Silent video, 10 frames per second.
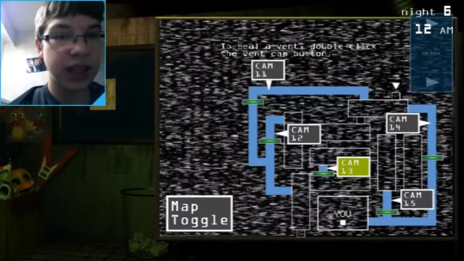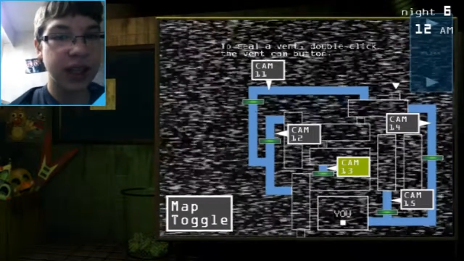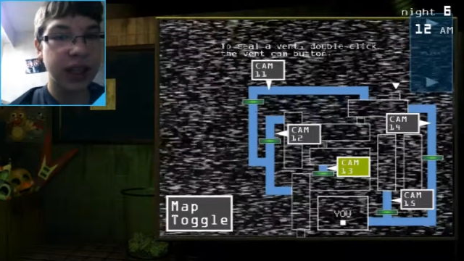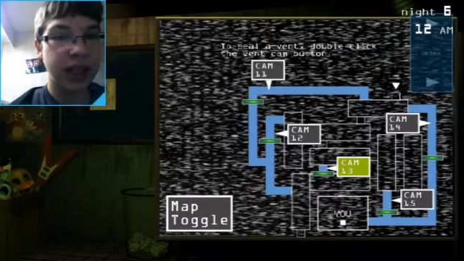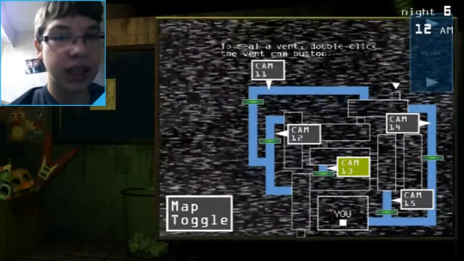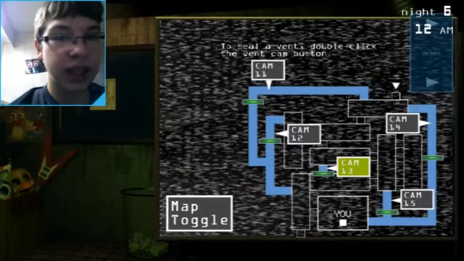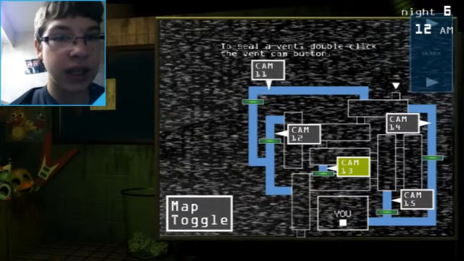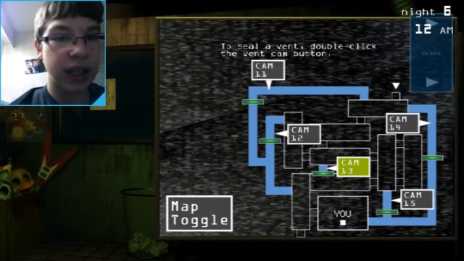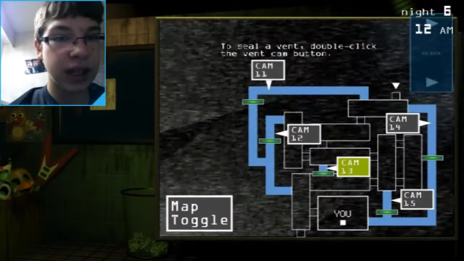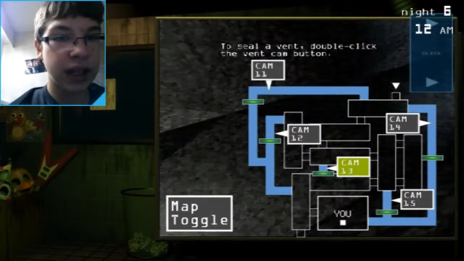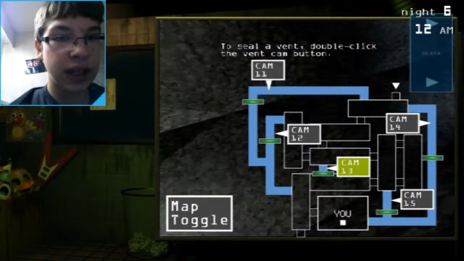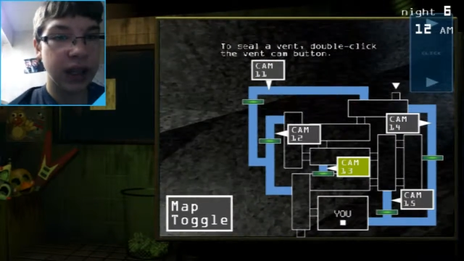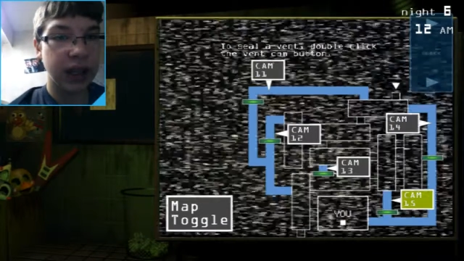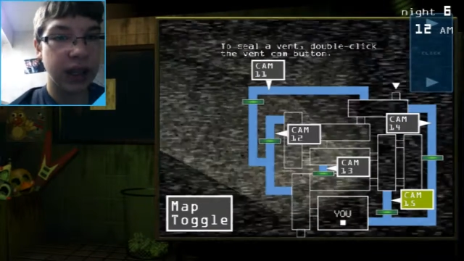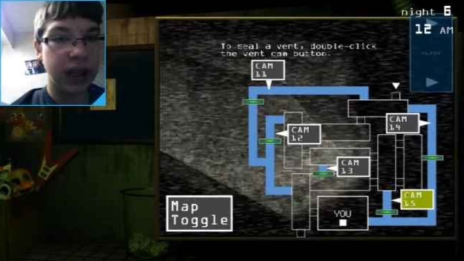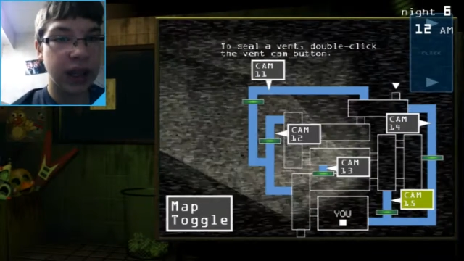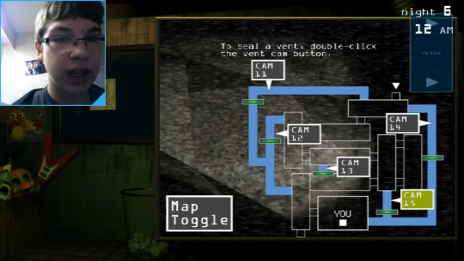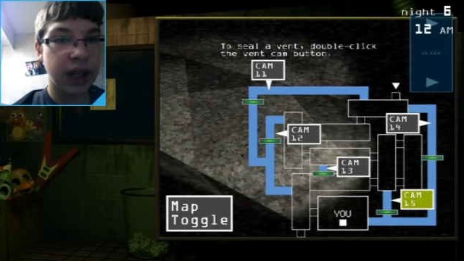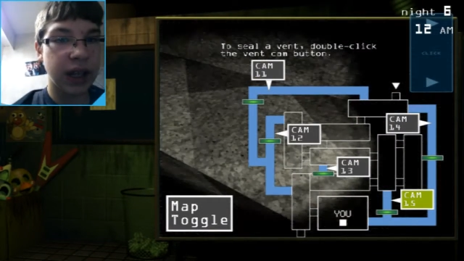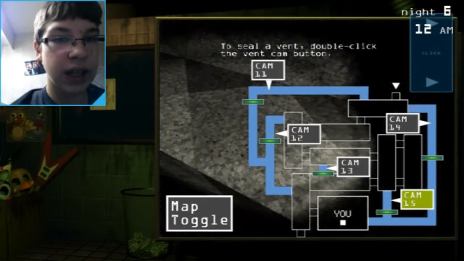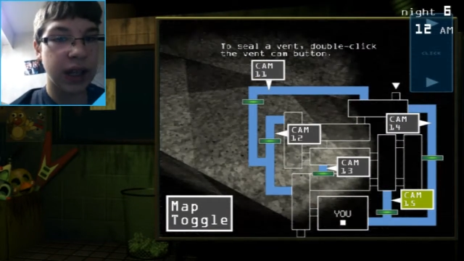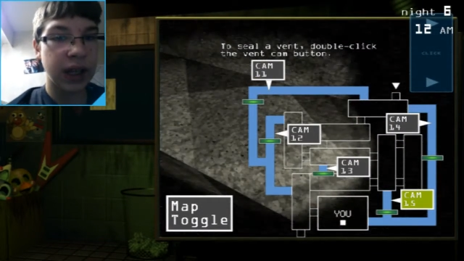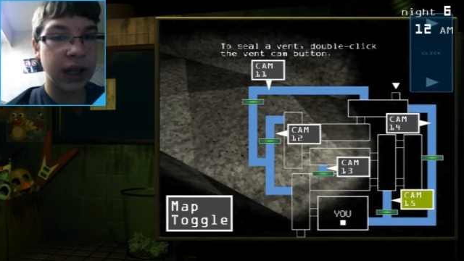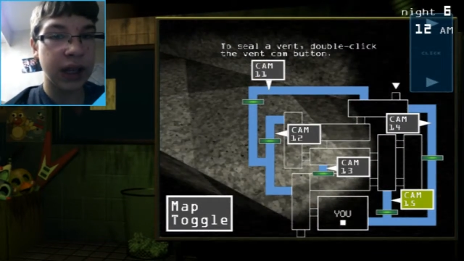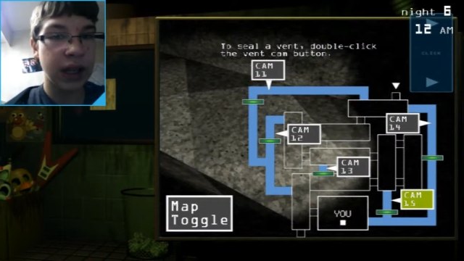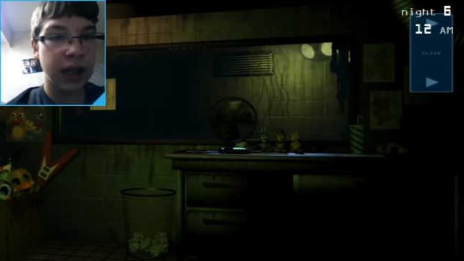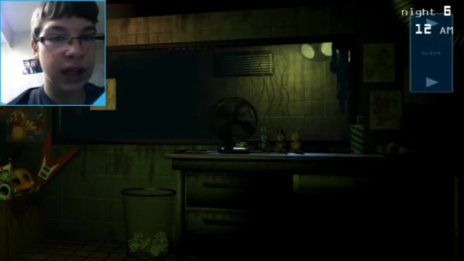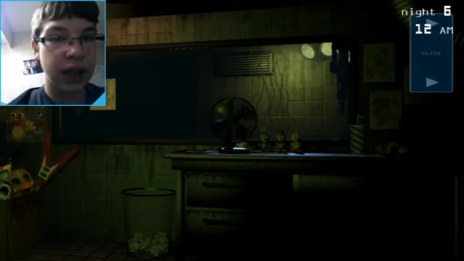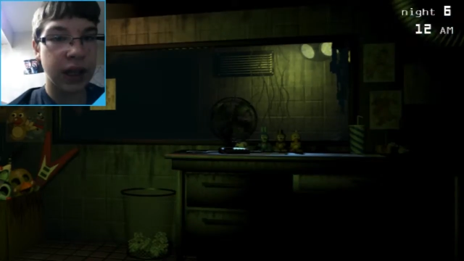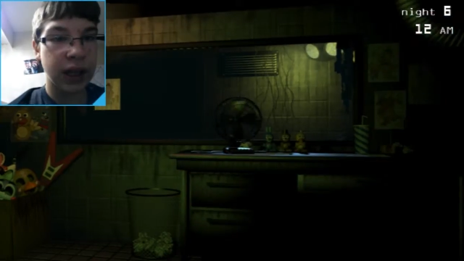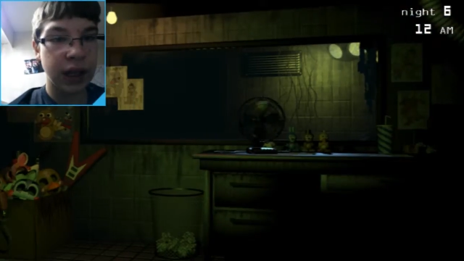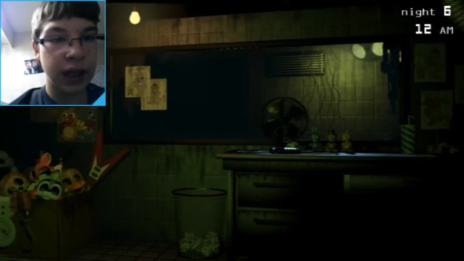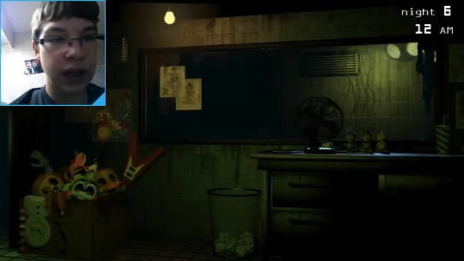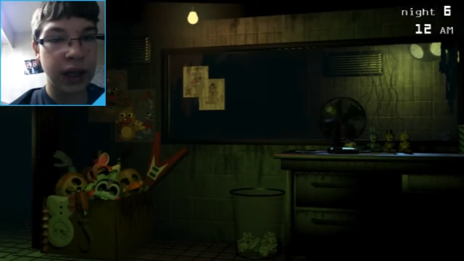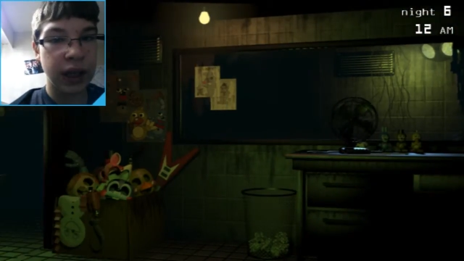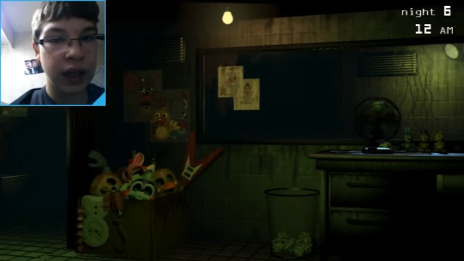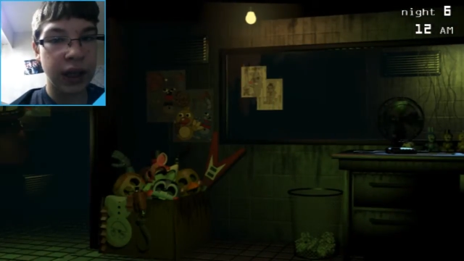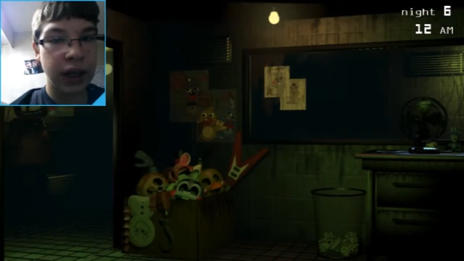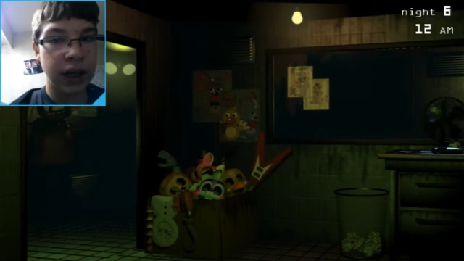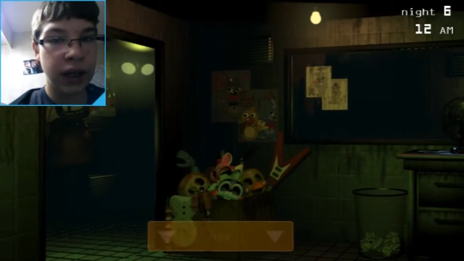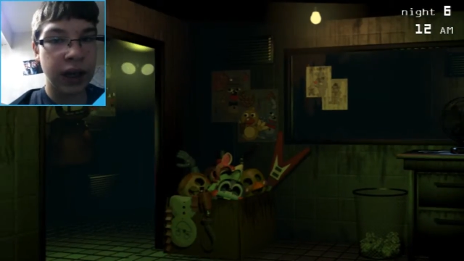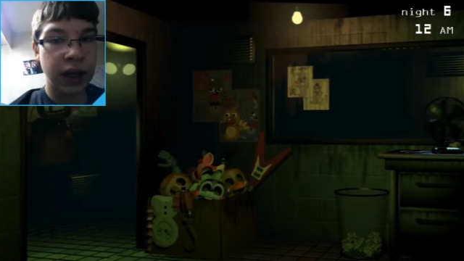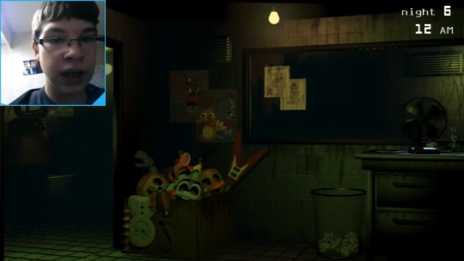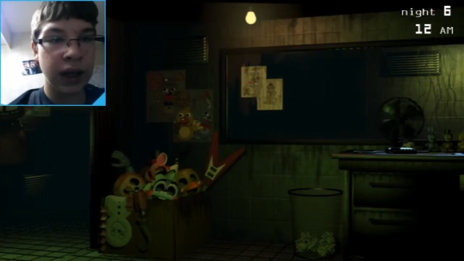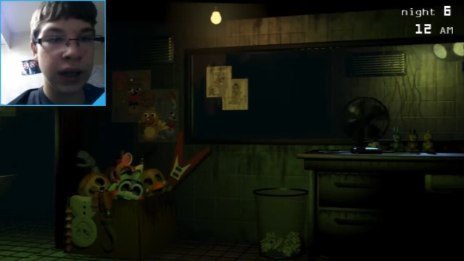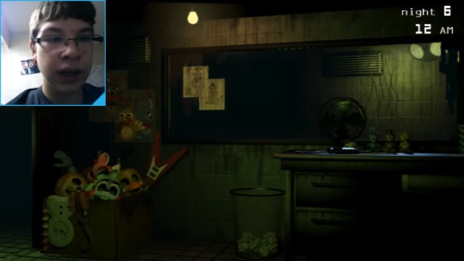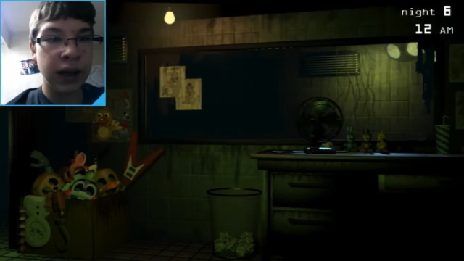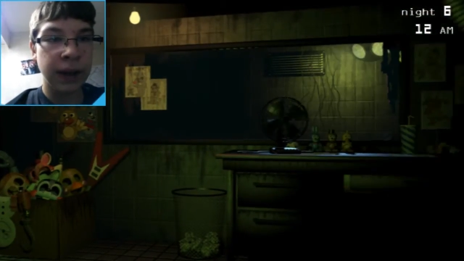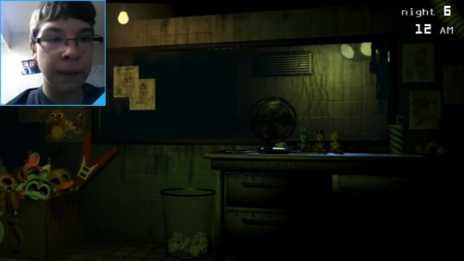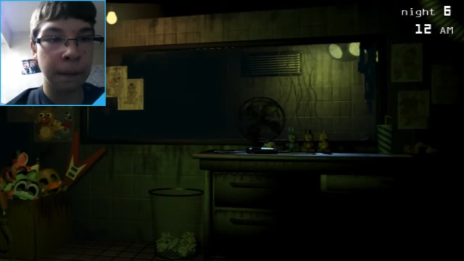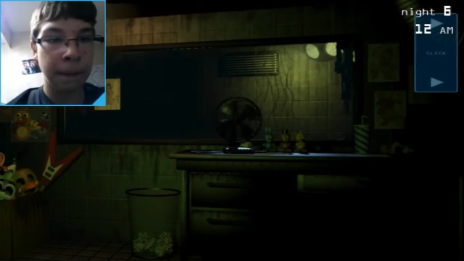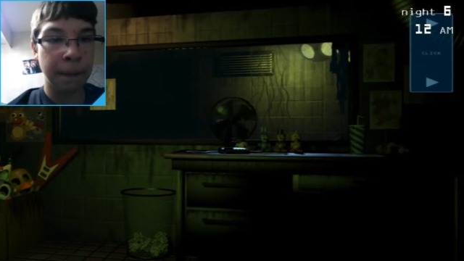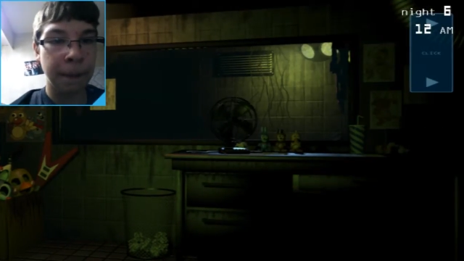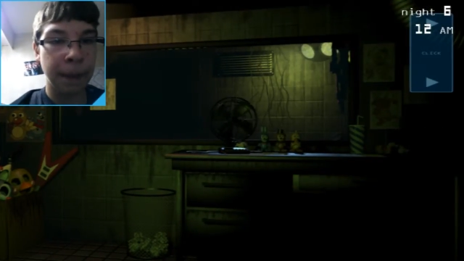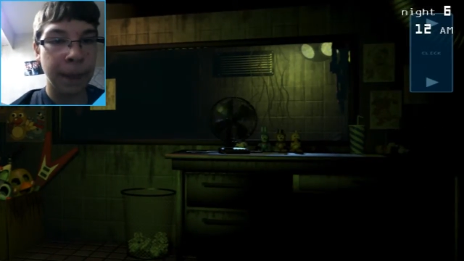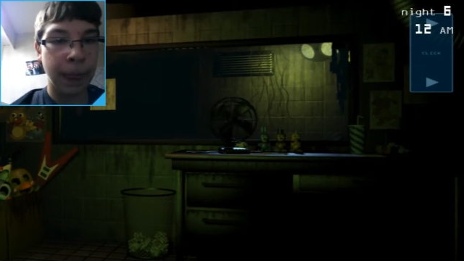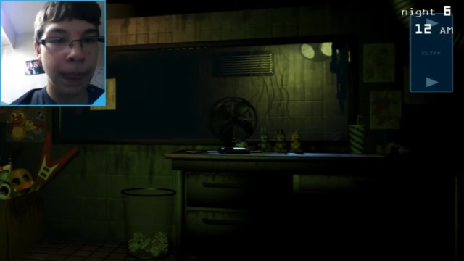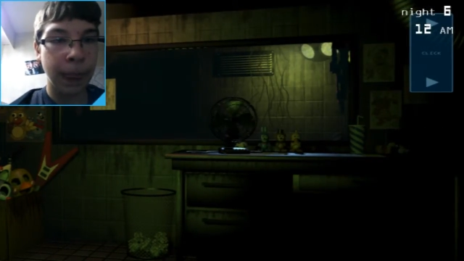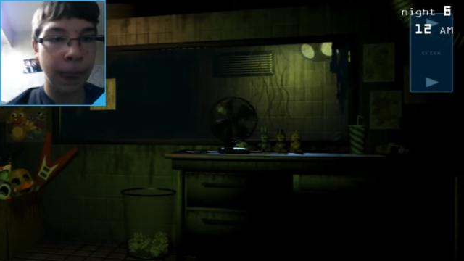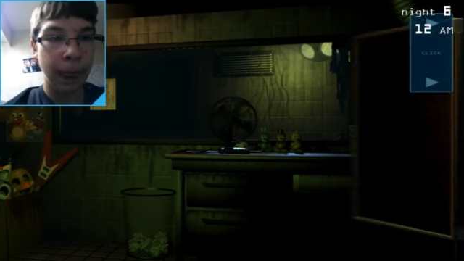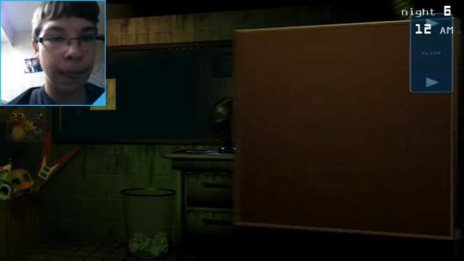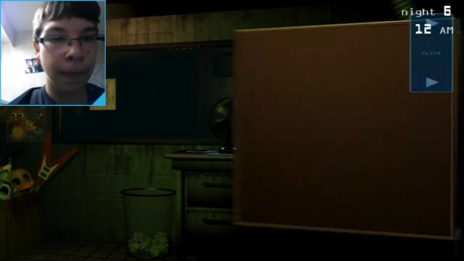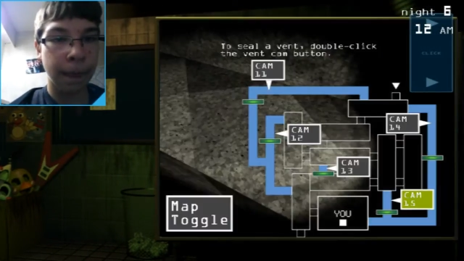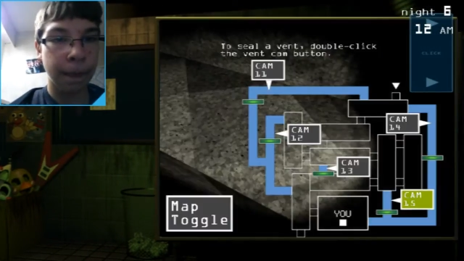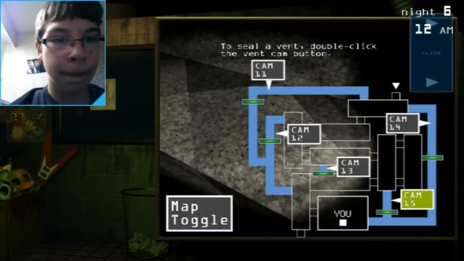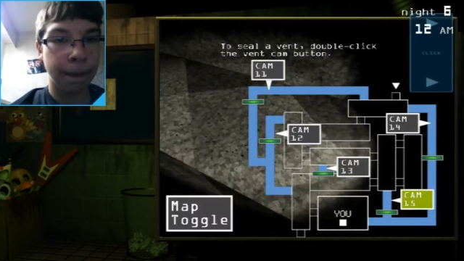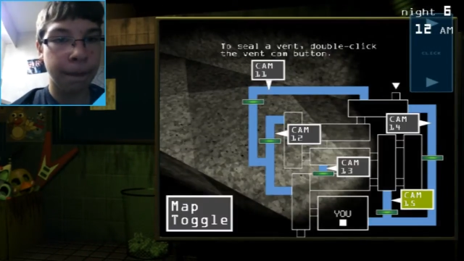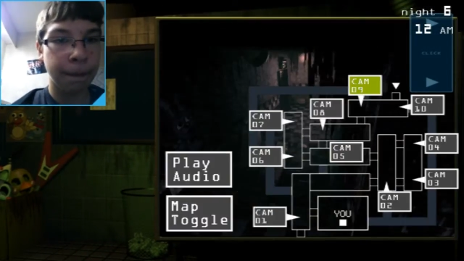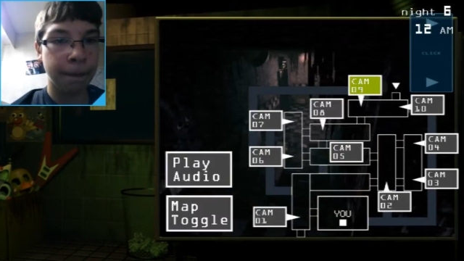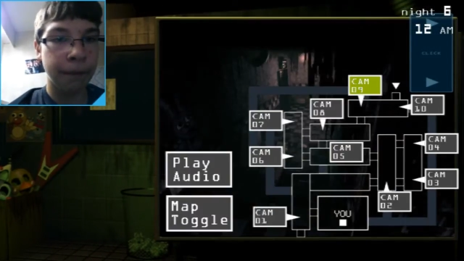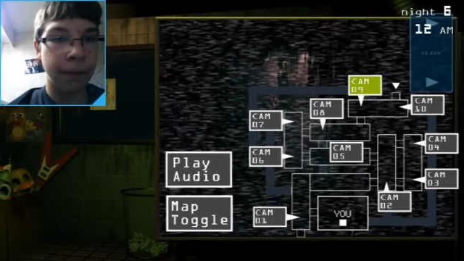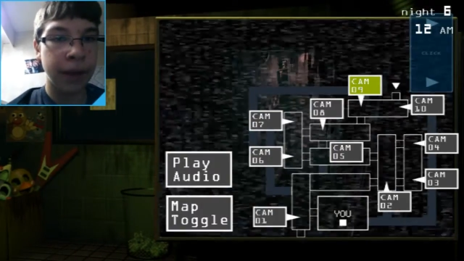(silence)